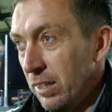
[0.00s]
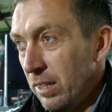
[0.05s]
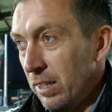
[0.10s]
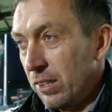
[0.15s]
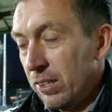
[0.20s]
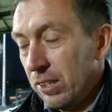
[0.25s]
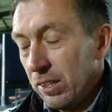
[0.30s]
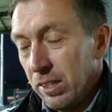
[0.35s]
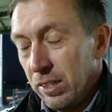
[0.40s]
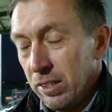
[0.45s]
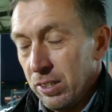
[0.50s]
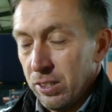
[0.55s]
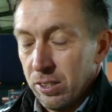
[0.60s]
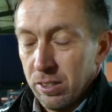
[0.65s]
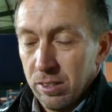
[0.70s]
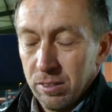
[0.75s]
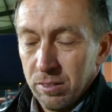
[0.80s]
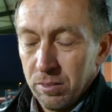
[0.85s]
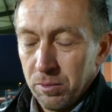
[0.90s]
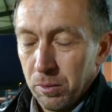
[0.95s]
Listen,
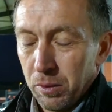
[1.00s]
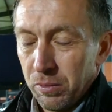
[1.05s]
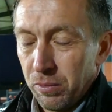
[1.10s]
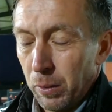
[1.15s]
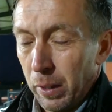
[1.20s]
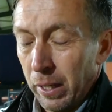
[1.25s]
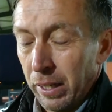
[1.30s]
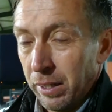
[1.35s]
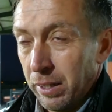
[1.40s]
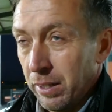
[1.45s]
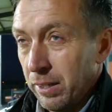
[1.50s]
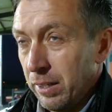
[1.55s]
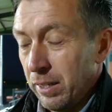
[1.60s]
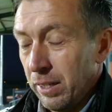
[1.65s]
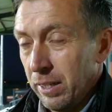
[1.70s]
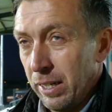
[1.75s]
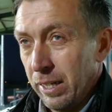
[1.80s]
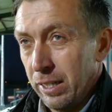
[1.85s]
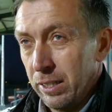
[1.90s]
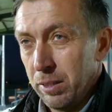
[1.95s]
we've won,
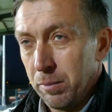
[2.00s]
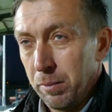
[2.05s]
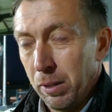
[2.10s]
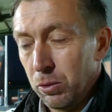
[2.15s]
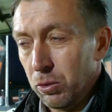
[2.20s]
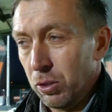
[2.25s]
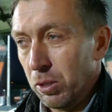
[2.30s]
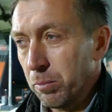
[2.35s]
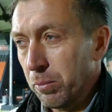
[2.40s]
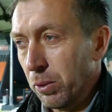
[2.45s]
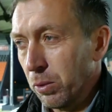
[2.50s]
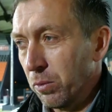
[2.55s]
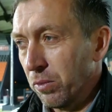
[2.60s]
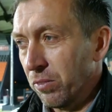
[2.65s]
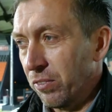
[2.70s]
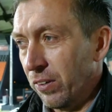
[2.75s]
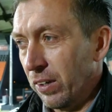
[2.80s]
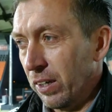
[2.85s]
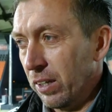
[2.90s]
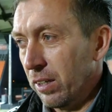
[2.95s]
and that's the most important
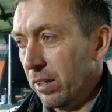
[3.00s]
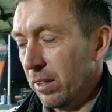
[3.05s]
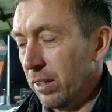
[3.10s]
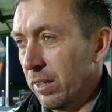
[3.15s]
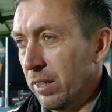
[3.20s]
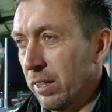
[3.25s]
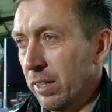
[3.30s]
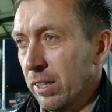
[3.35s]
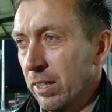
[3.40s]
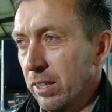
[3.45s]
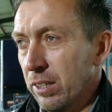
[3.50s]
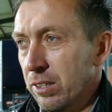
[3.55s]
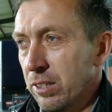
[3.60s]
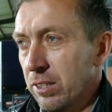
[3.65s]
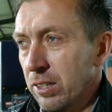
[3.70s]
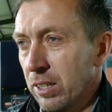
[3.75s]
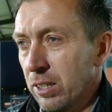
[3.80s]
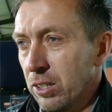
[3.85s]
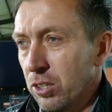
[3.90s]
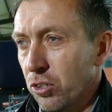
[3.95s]
thing. And
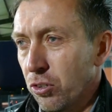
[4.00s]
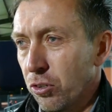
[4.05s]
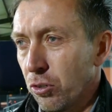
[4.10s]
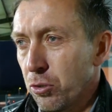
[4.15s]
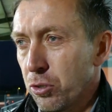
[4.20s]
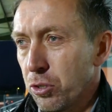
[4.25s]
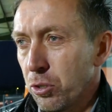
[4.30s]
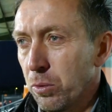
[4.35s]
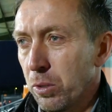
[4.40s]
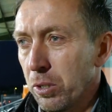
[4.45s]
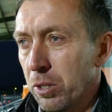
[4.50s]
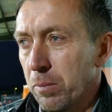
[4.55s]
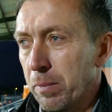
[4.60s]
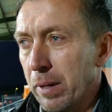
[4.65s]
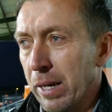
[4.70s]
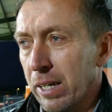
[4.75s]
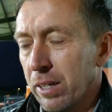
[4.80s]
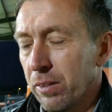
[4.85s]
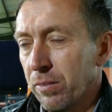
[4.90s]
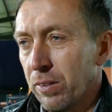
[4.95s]
it's crucial on the
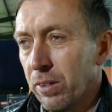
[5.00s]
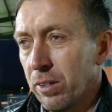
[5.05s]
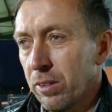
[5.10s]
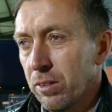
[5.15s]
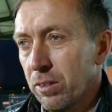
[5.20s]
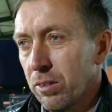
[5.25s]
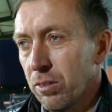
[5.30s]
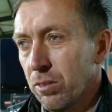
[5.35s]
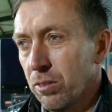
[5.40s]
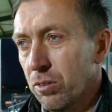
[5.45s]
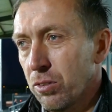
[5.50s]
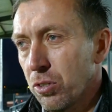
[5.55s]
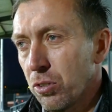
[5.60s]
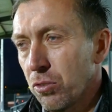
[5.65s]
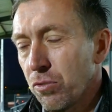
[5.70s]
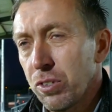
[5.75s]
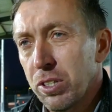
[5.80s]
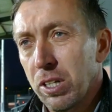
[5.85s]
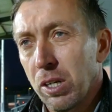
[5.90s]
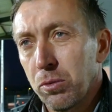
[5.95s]
back of the two
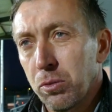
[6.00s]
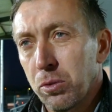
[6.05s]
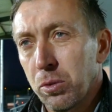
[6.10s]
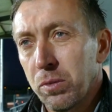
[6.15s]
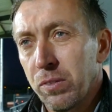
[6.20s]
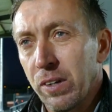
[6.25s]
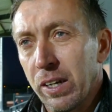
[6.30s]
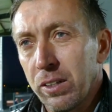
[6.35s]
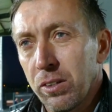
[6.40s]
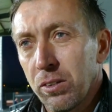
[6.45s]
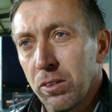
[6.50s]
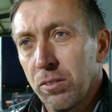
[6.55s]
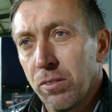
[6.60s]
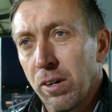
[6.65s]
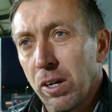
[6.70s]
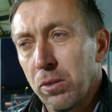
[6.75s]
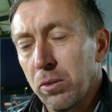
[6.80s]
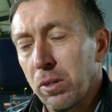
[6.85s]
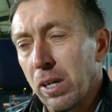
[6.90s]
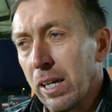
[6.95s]
results we've had on the
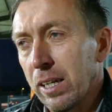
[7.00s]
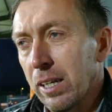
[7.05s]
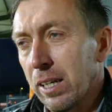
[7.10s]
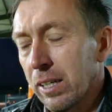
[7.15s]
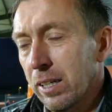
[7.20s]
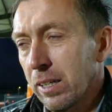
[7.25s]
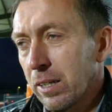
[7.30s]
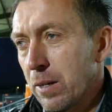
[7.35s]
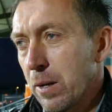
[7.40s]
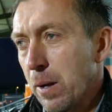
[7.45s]
road lately.